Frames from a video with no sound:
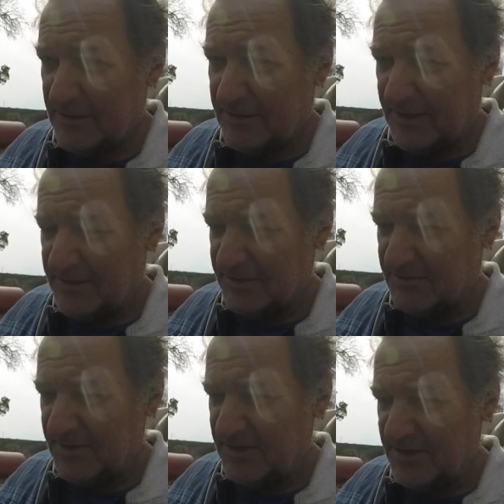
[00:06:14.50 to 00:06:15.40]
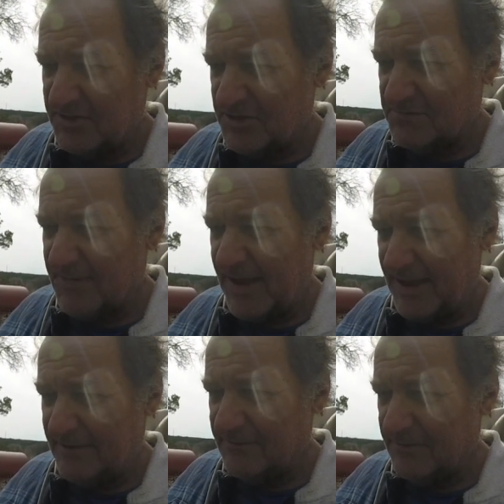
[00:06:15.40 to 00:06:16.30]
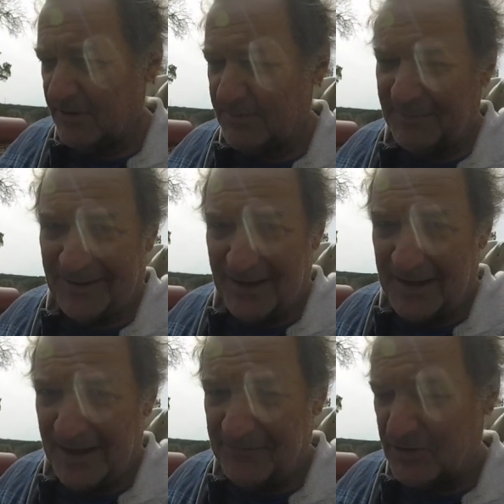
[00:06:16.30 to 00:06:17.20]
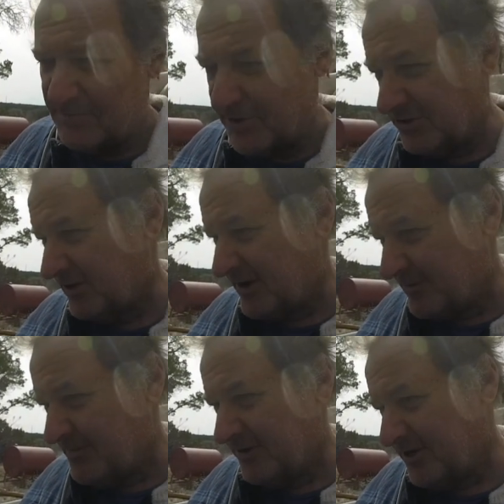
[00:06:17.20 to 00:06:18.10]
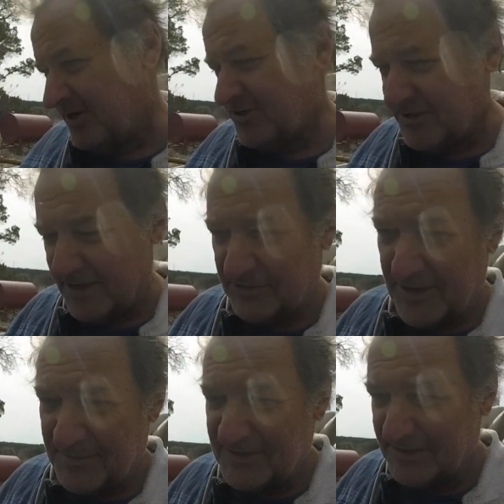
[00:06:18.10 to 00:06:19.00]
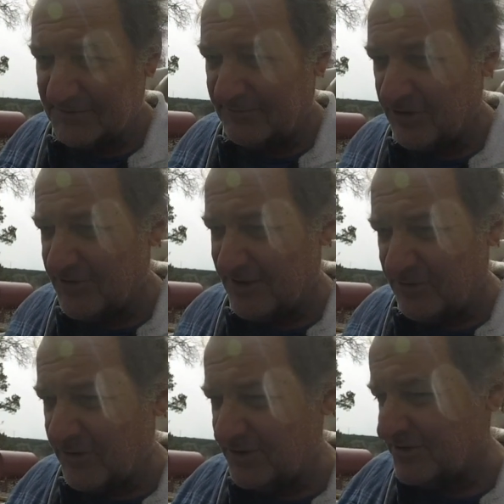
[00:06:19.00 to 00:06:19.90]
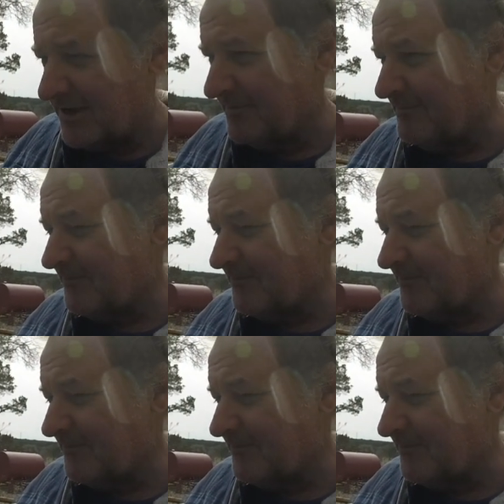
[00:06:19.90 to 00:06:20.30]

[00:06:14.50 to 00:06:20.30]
That doesn't mean the engine's bad. You know, my God, I have no compression, I got to rebuild the engine. I don't know how many times I've heard that in the wintertime.